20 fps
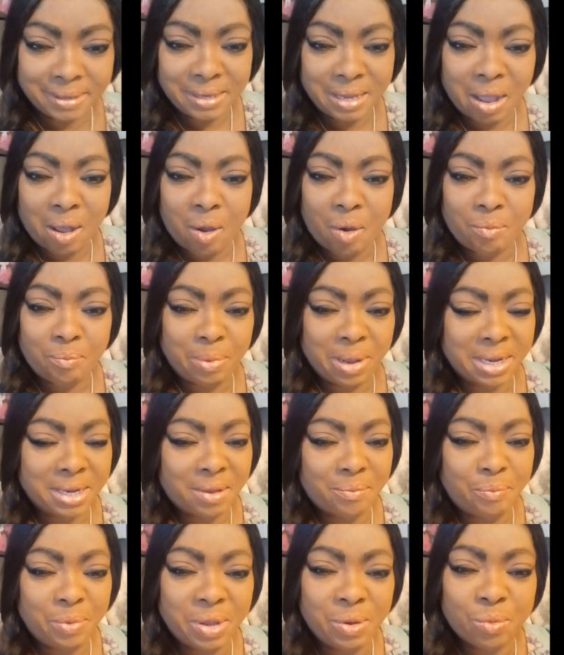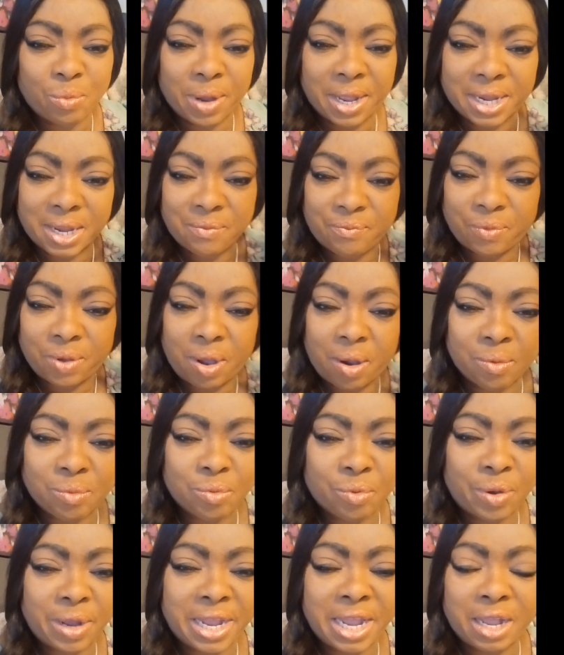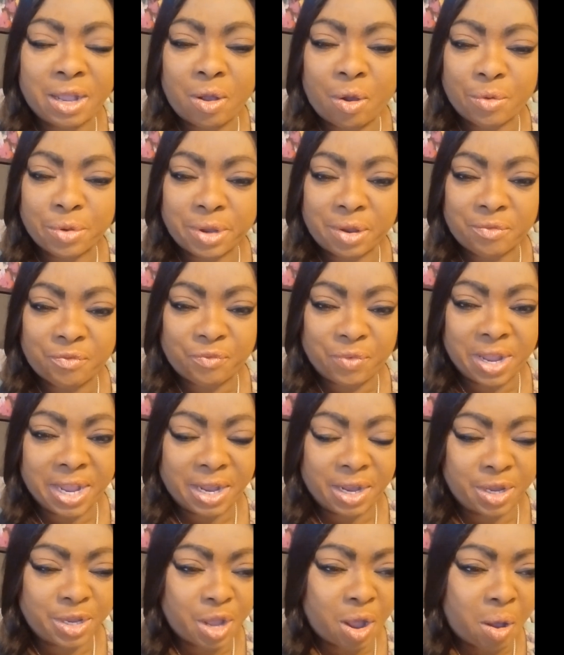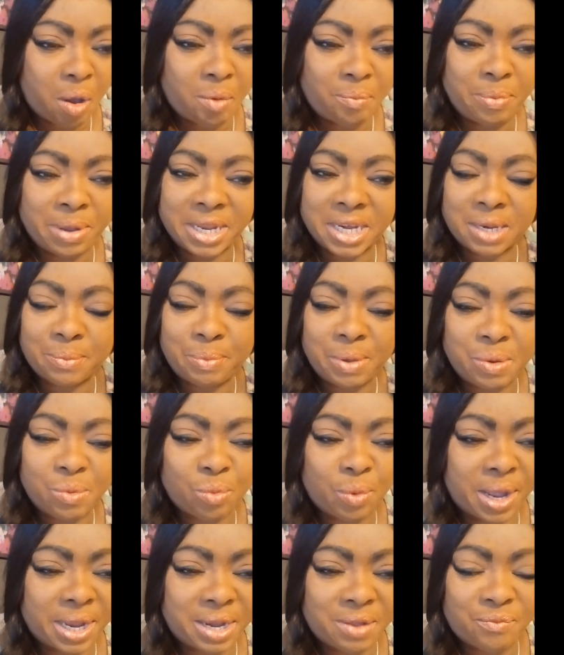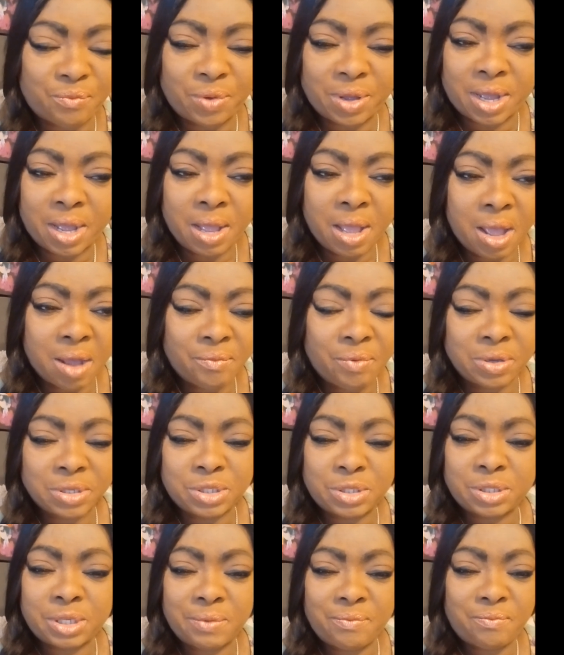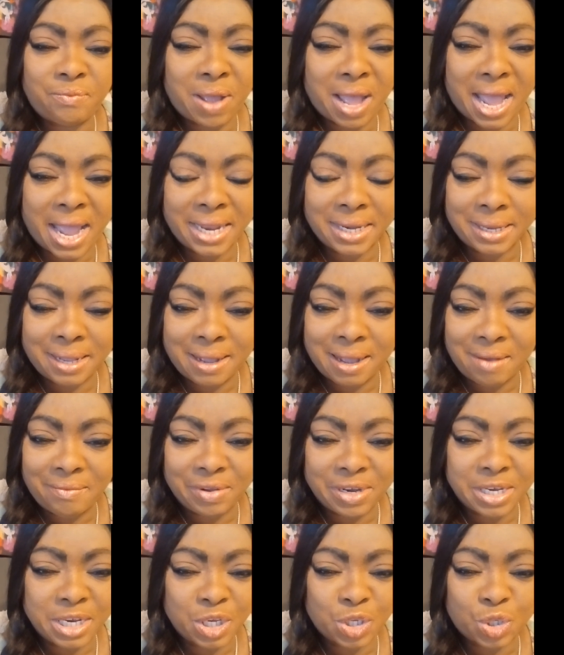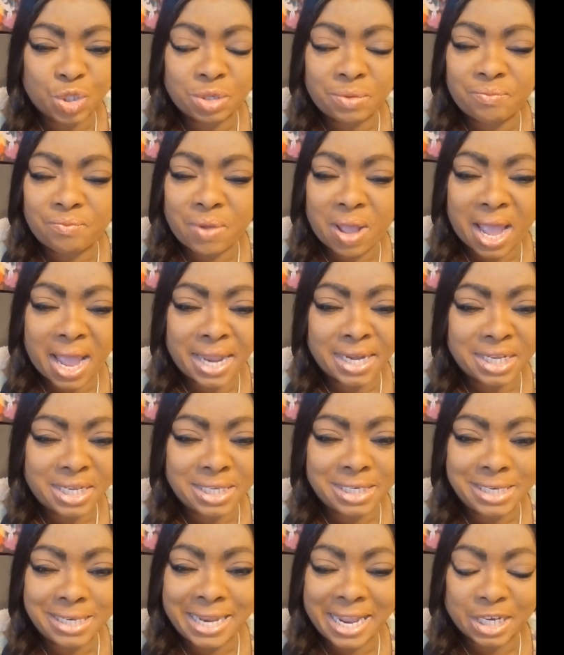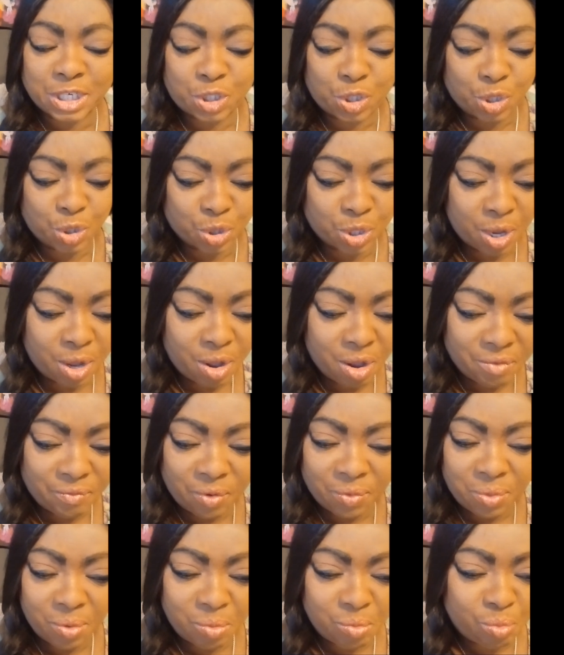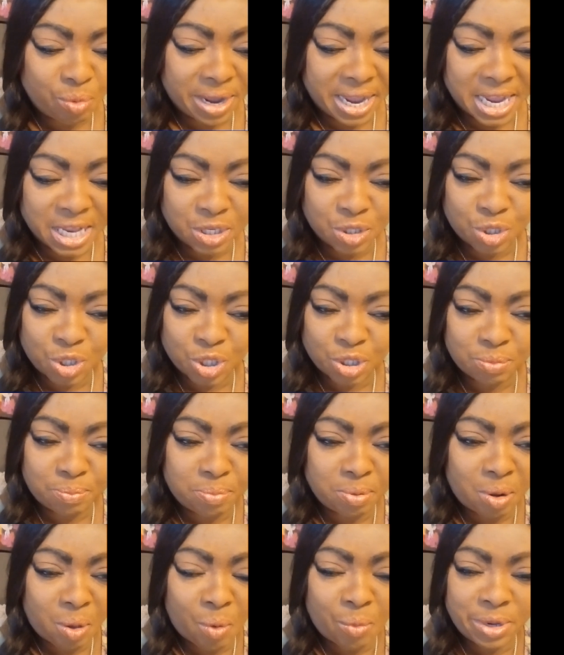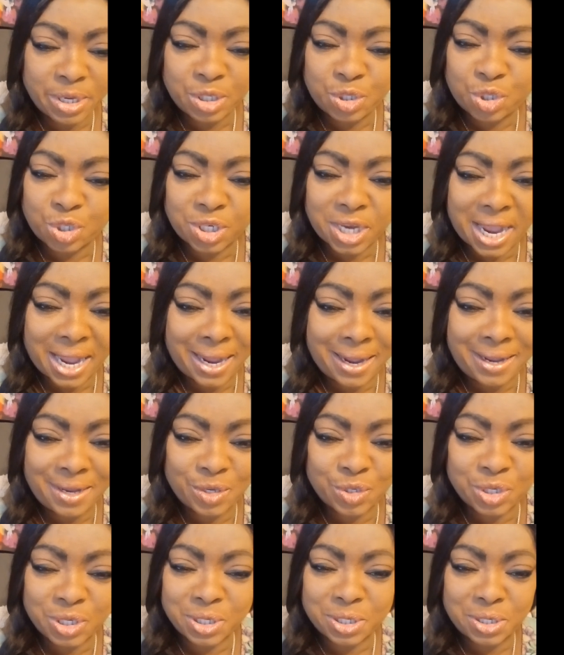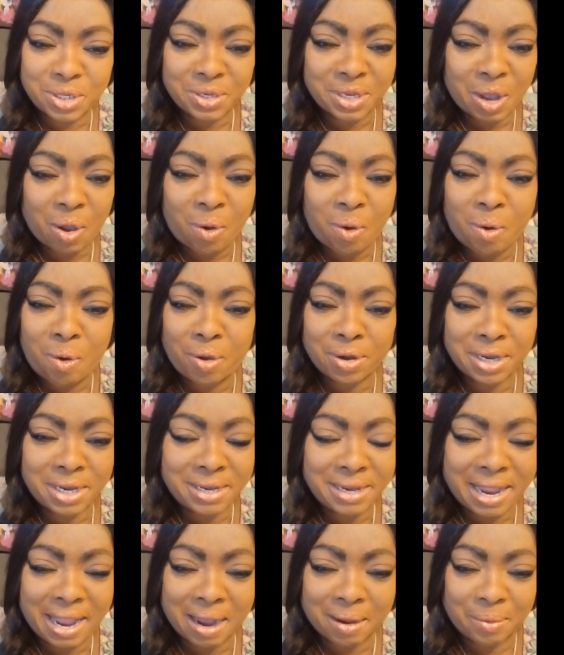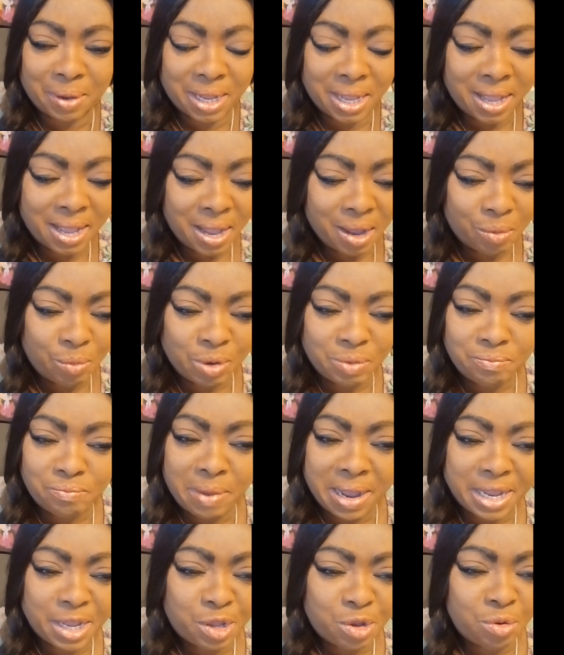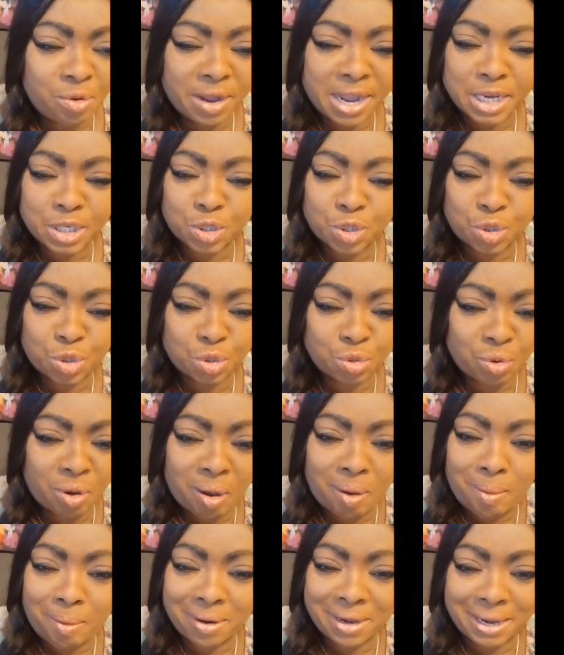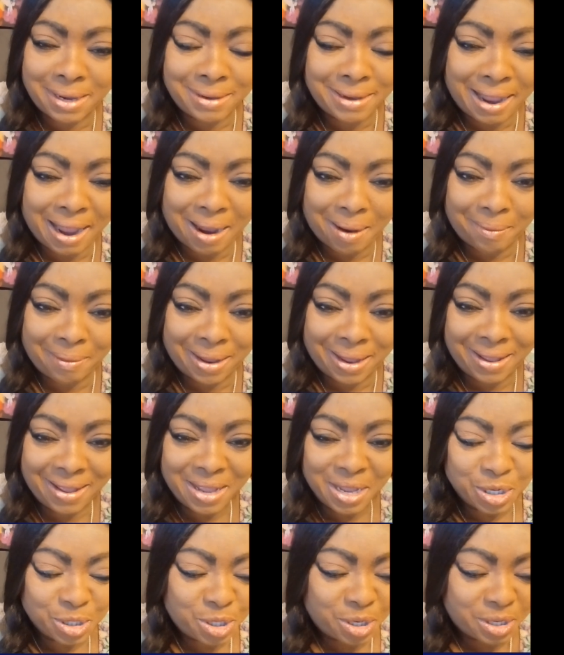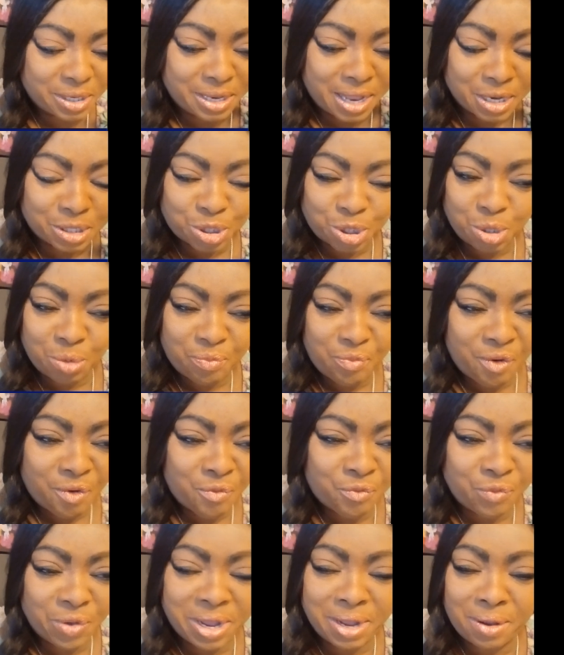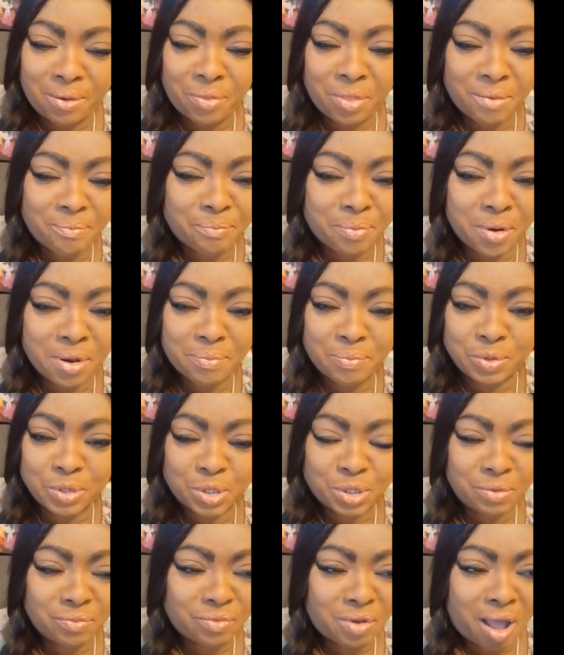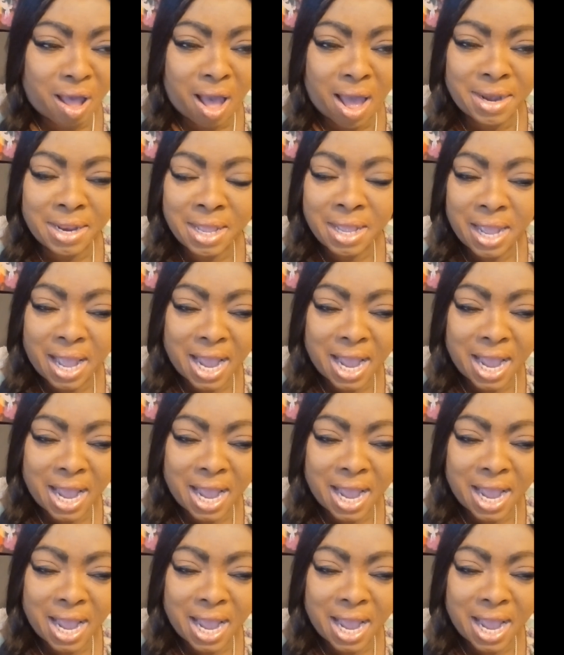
Y'all better be ready for a ring on your finger. Y'all better be ready for, for divine covenants, divine connections, for the winds is blowing change into the ordinary would make you extraordinary to that you fulfill the purpose of God.